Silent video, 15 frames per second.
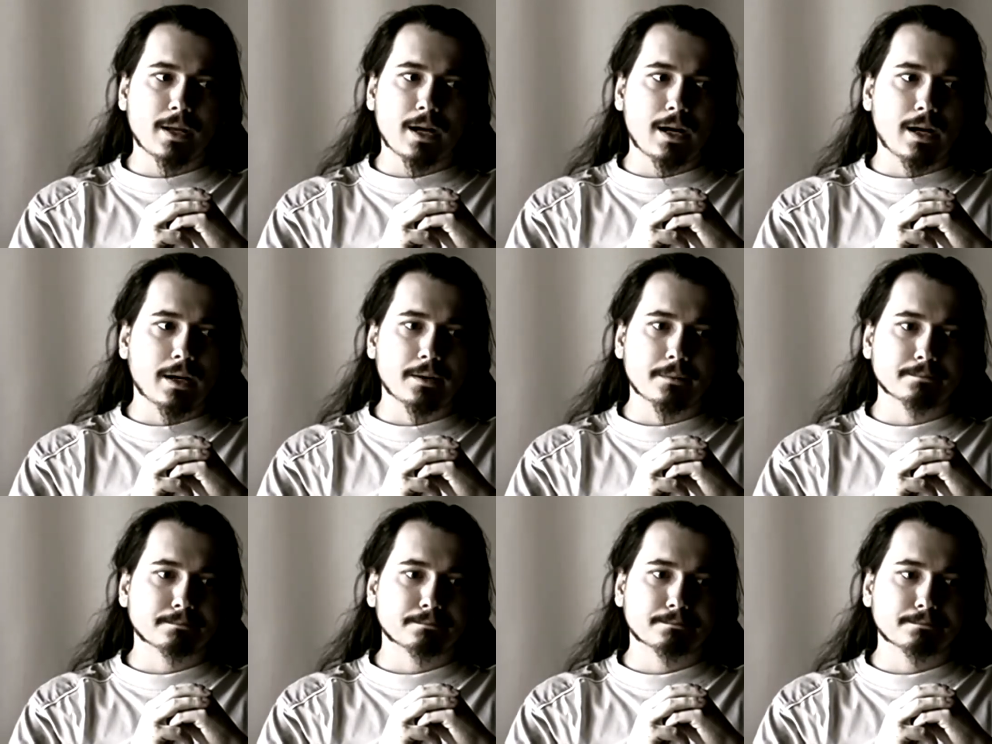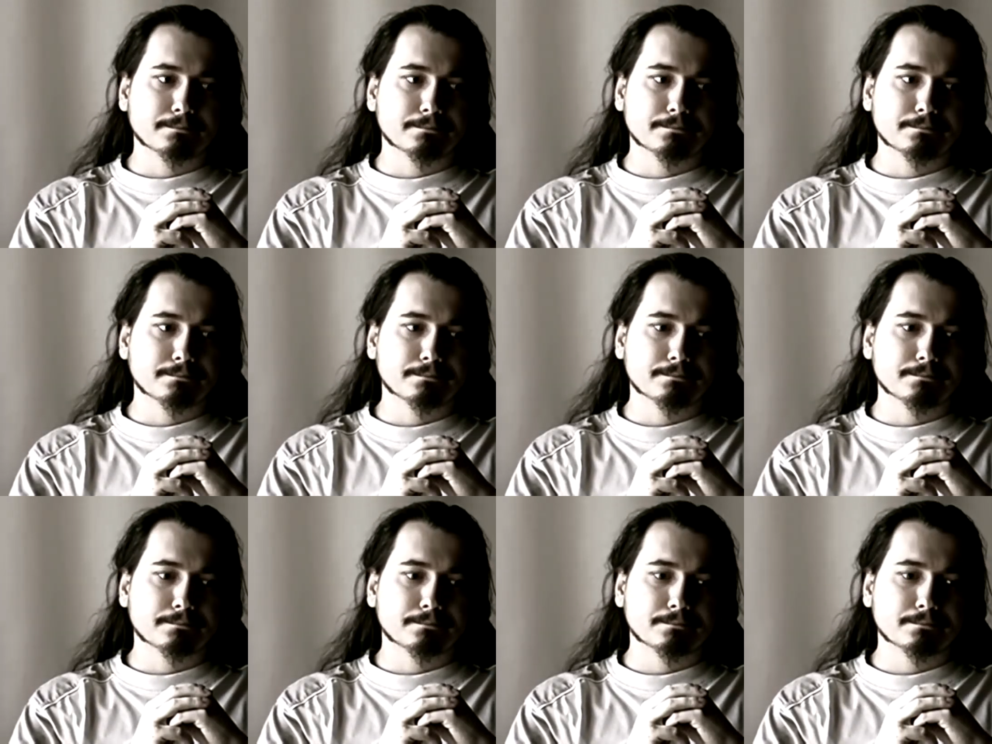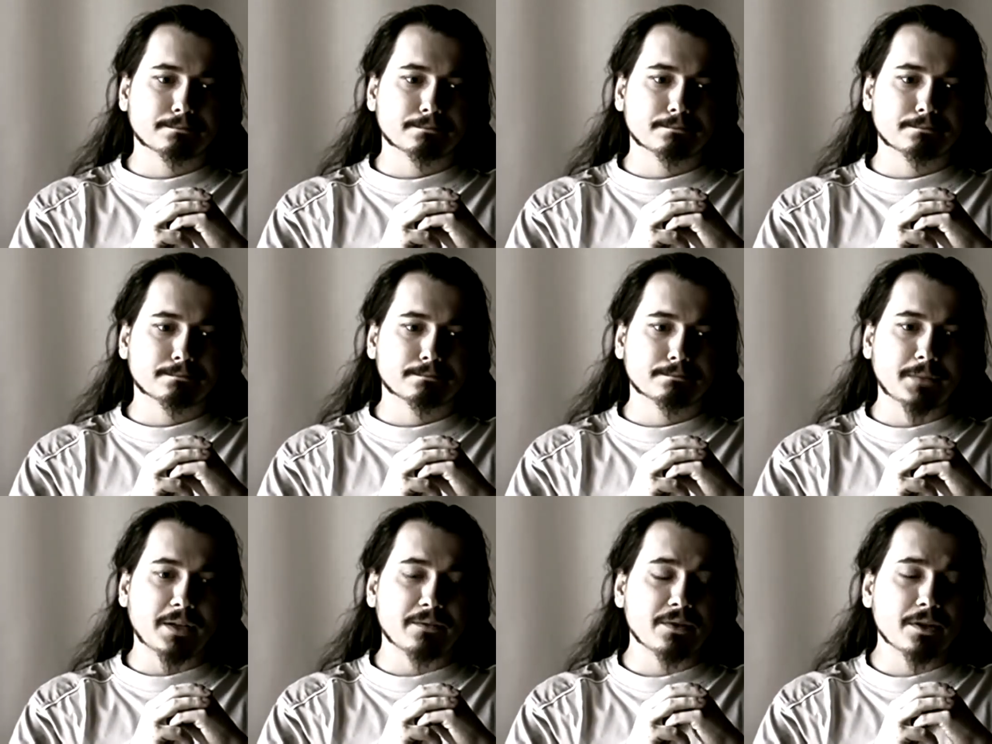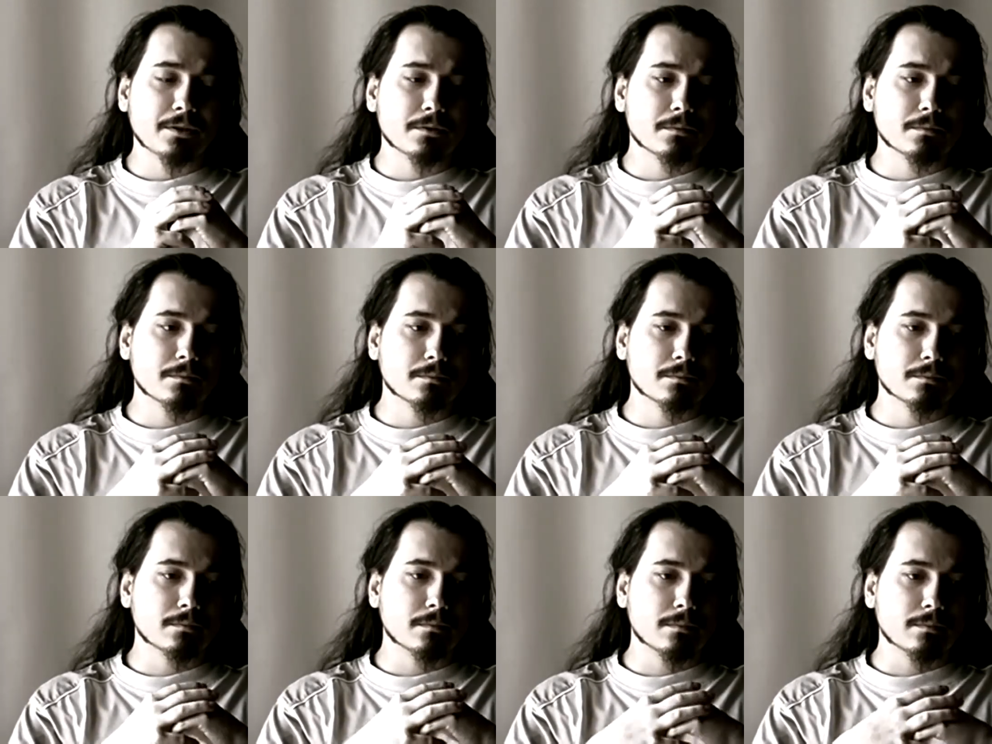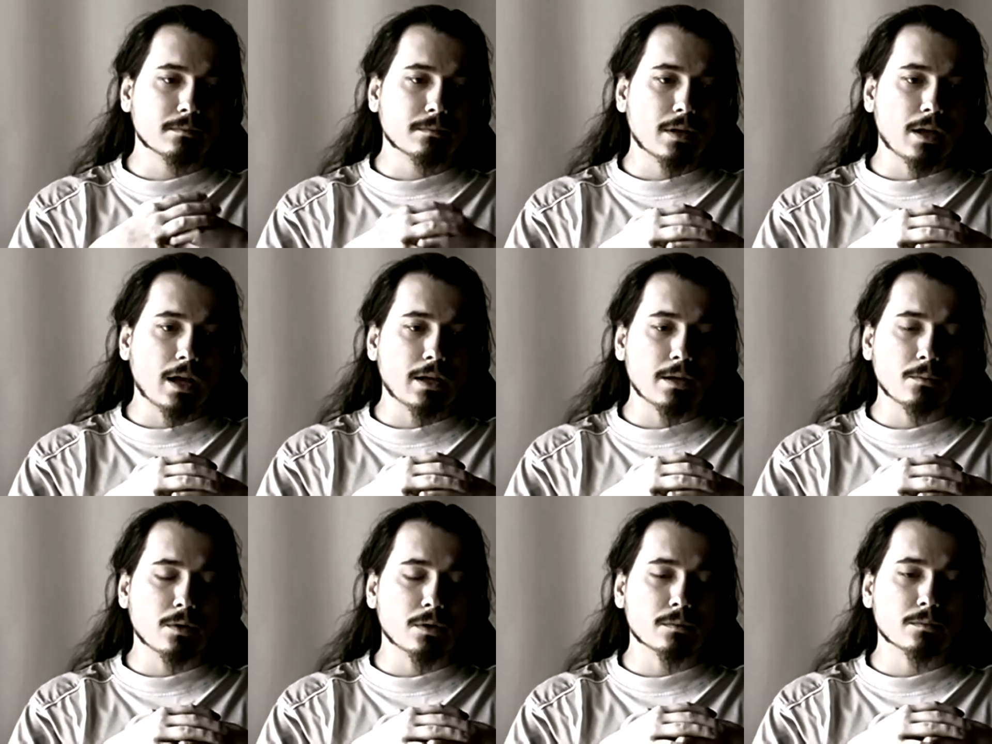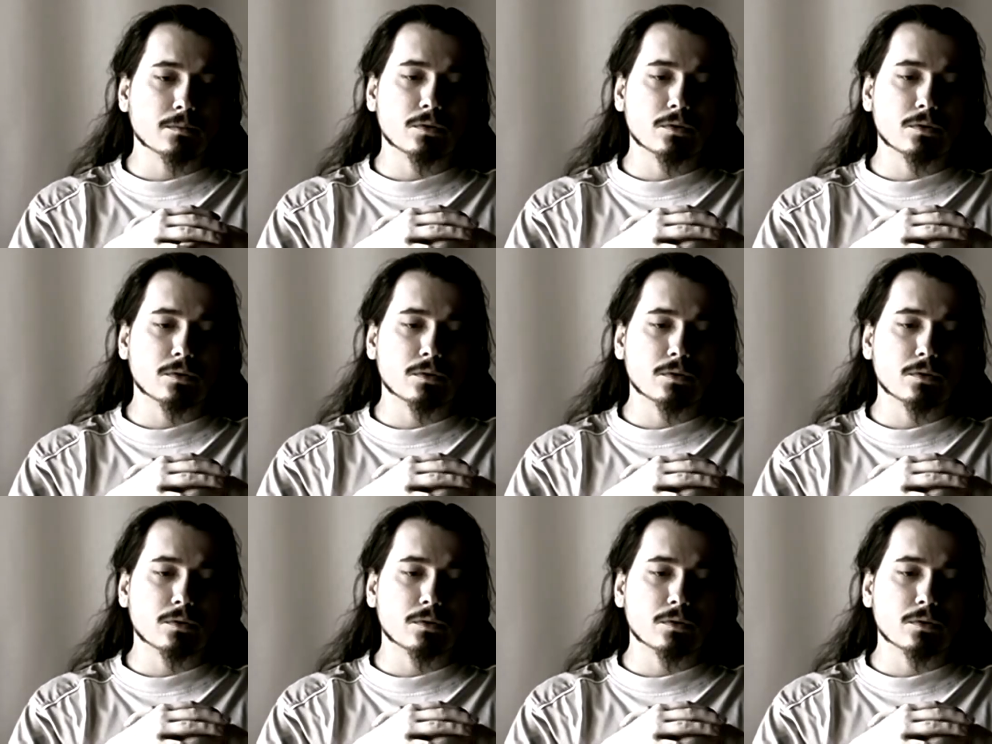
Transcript: anyone